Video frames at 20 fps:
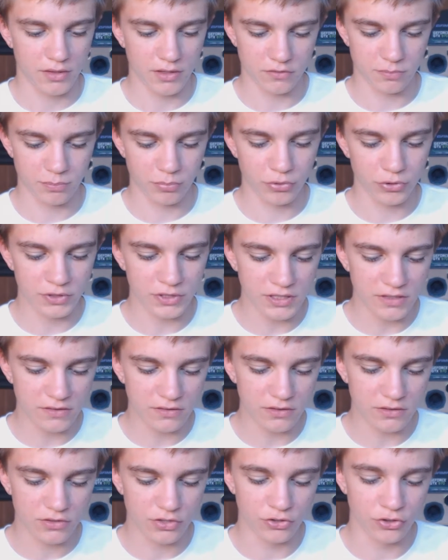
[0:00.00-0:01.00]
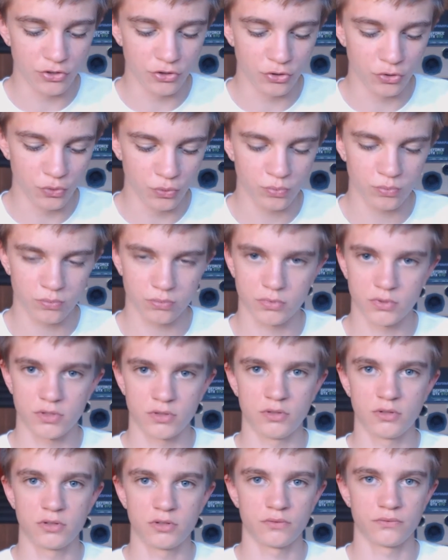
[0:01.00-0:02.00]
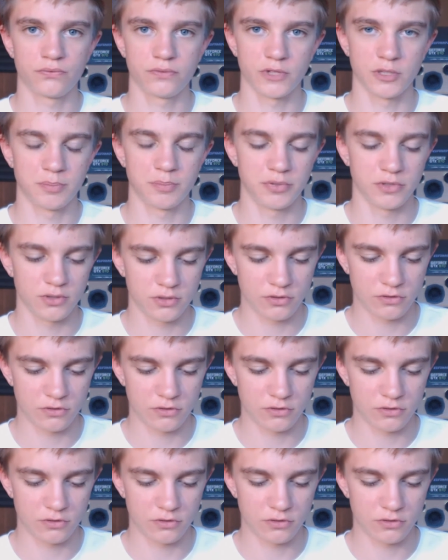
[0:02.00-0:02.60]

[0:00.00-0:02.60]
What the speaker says: that's pretty easy to do, and you can flip it.